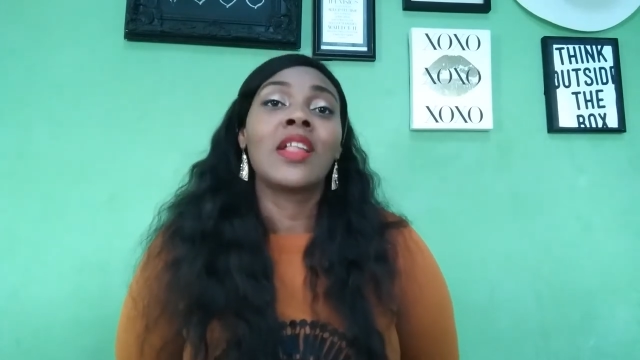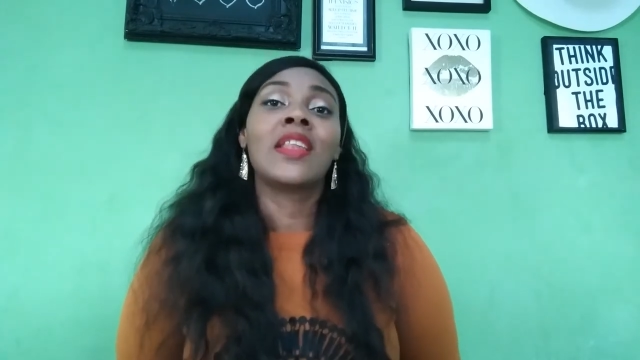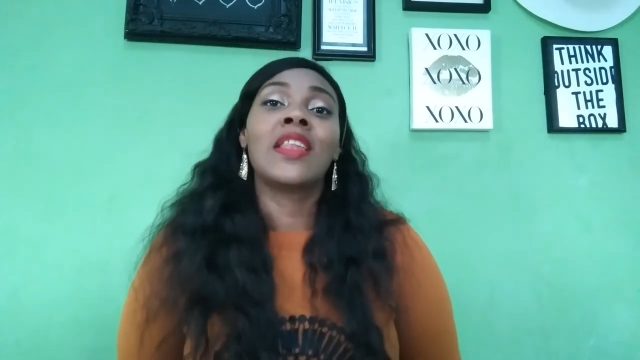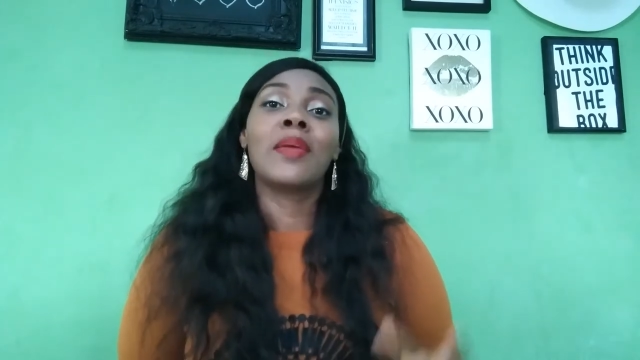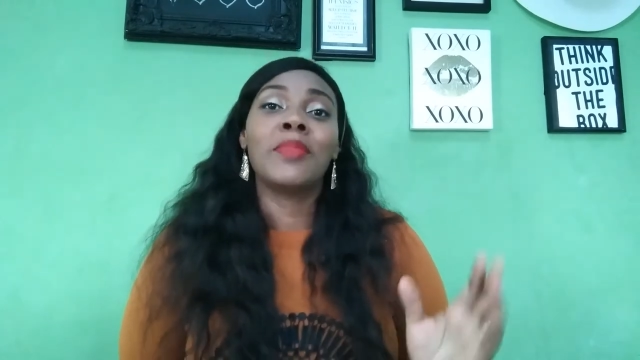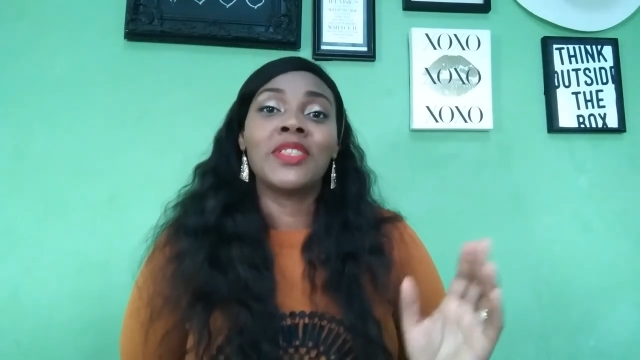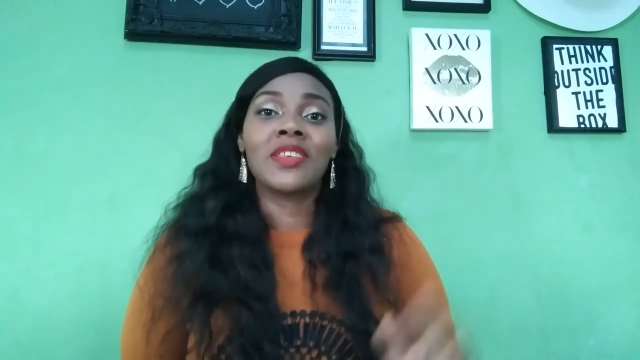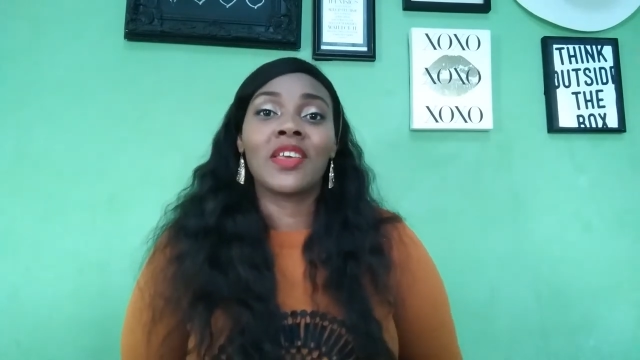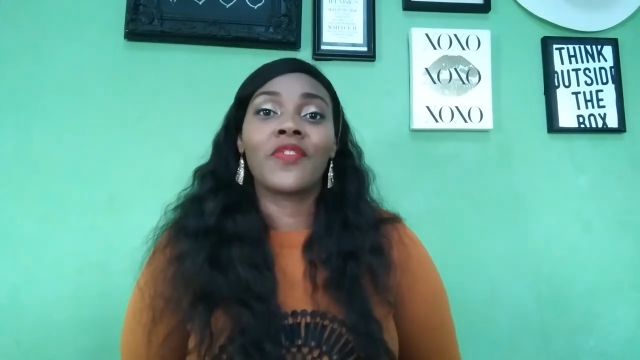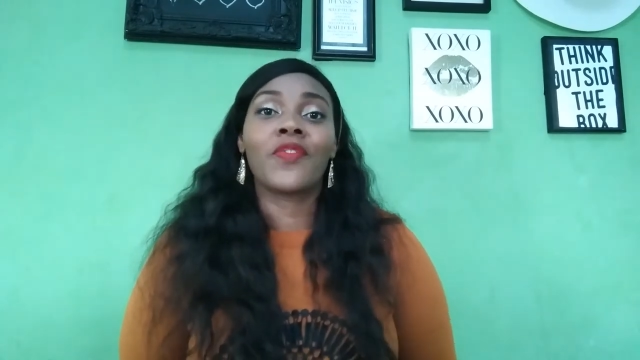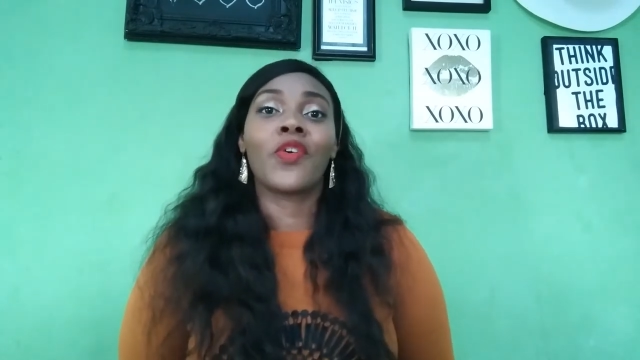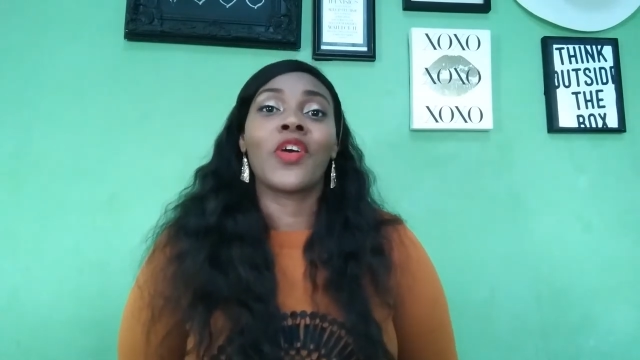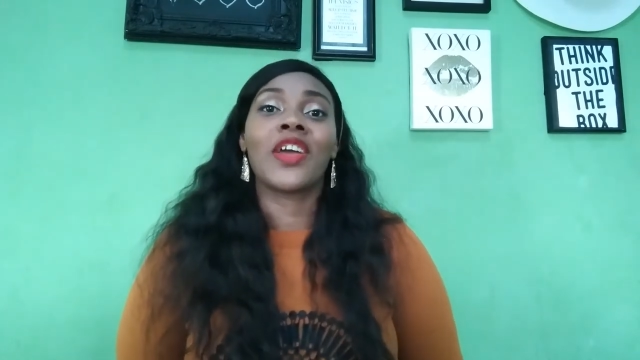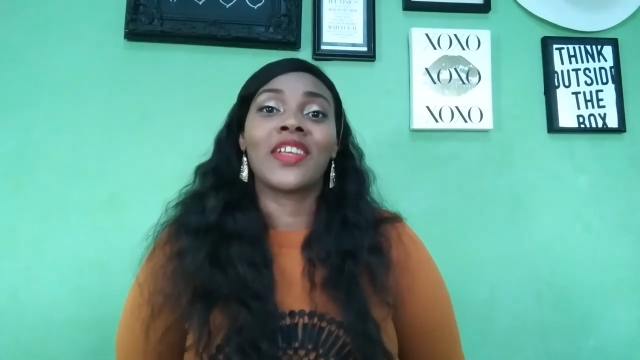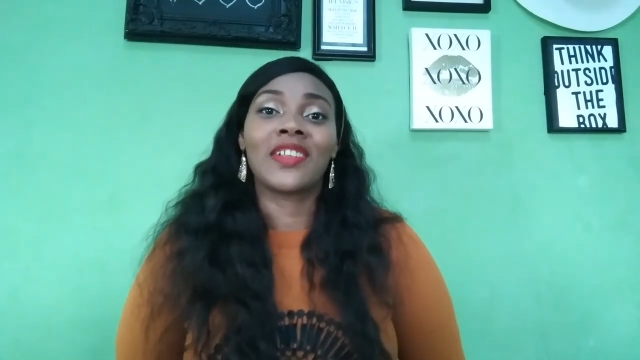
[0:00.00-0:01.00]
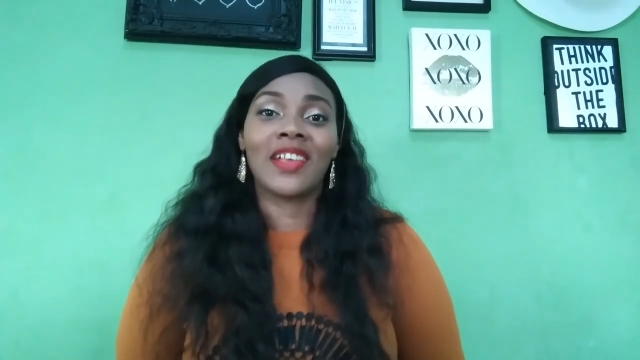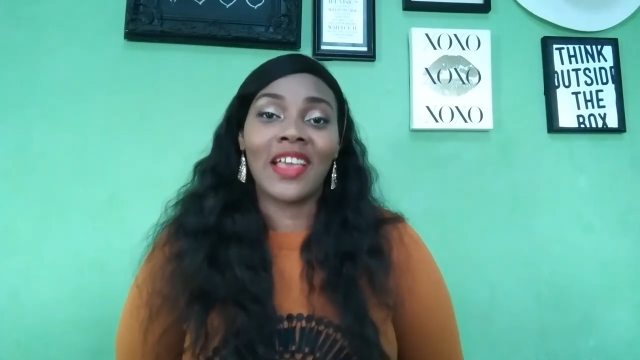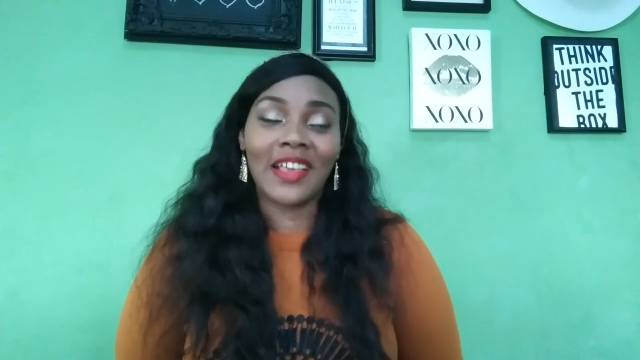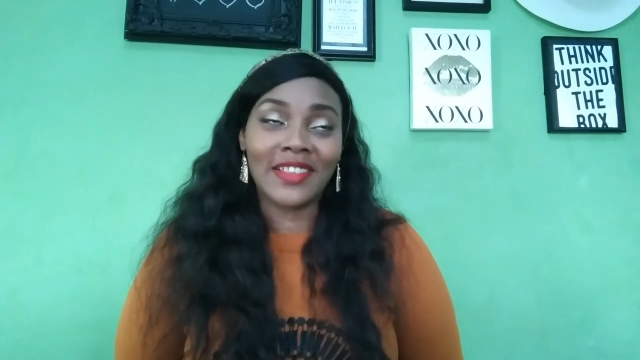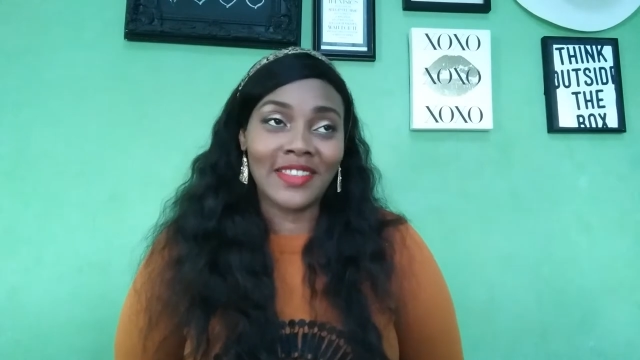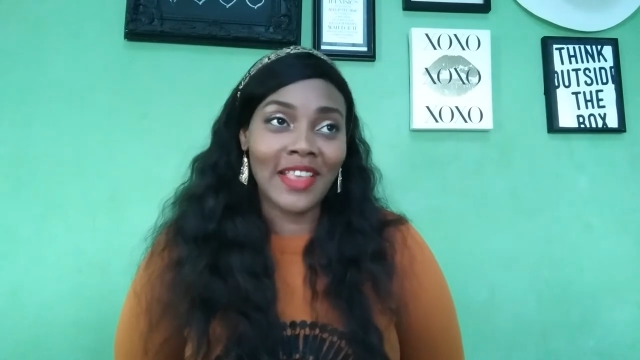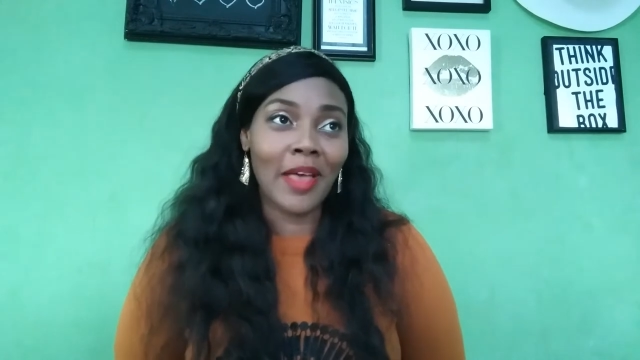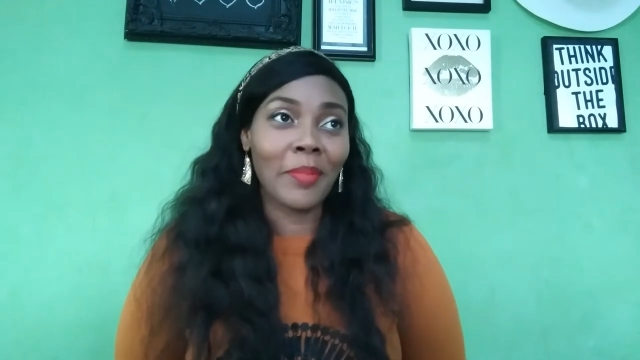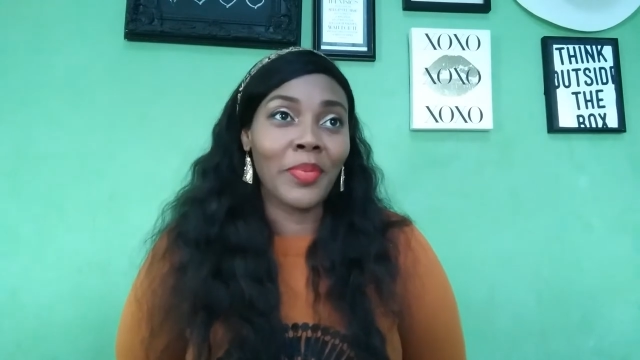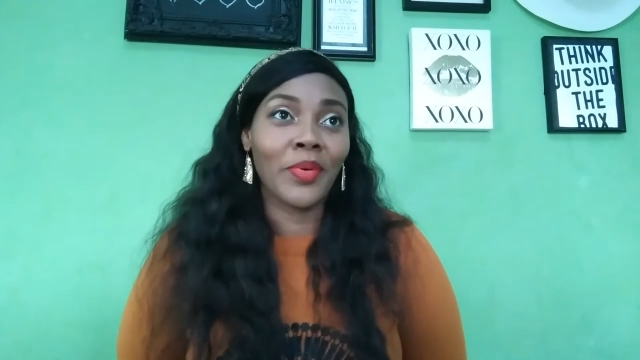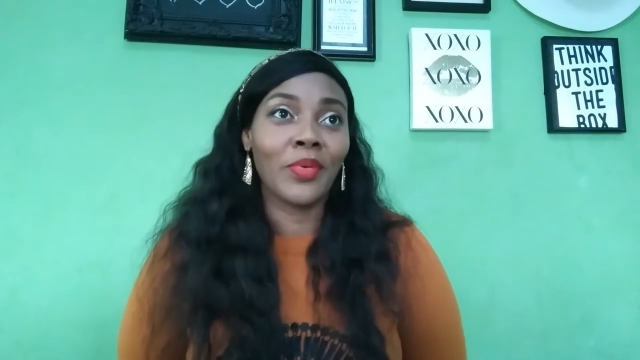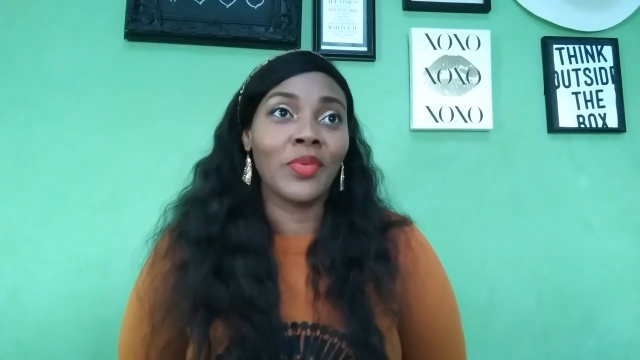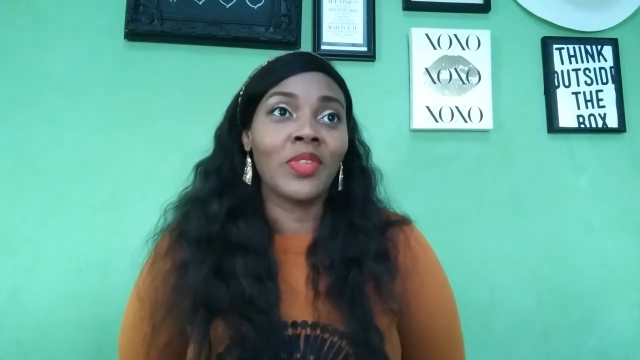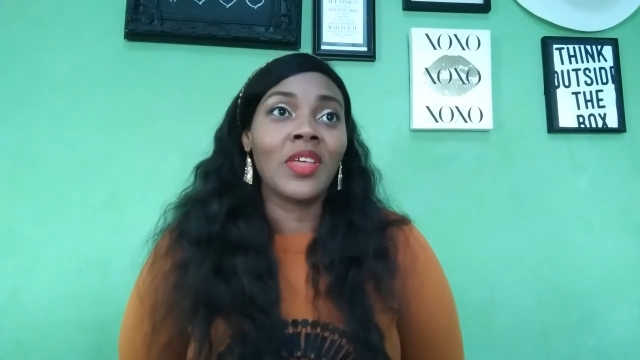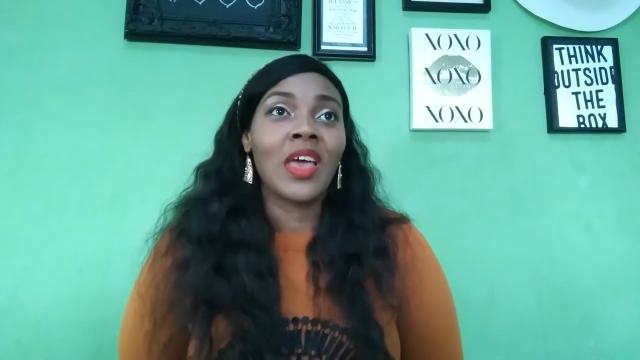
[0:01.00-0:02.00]
Let me take for an
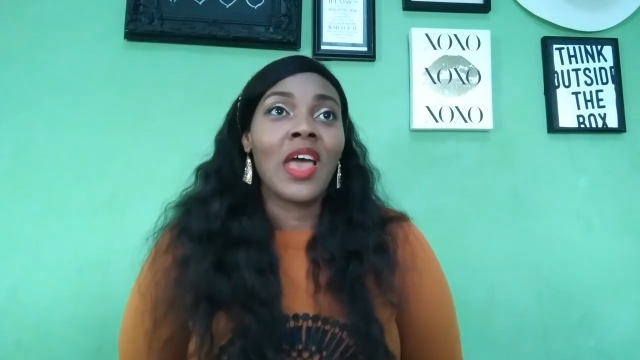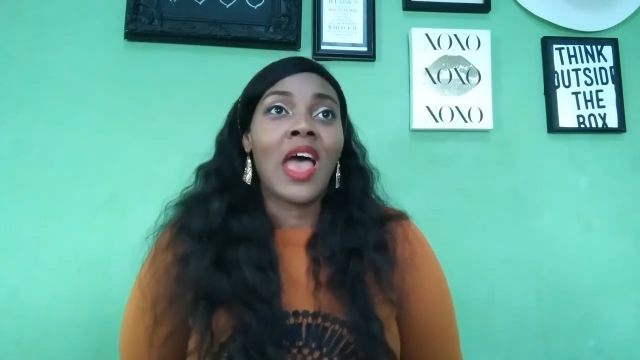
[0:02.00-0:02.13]
example.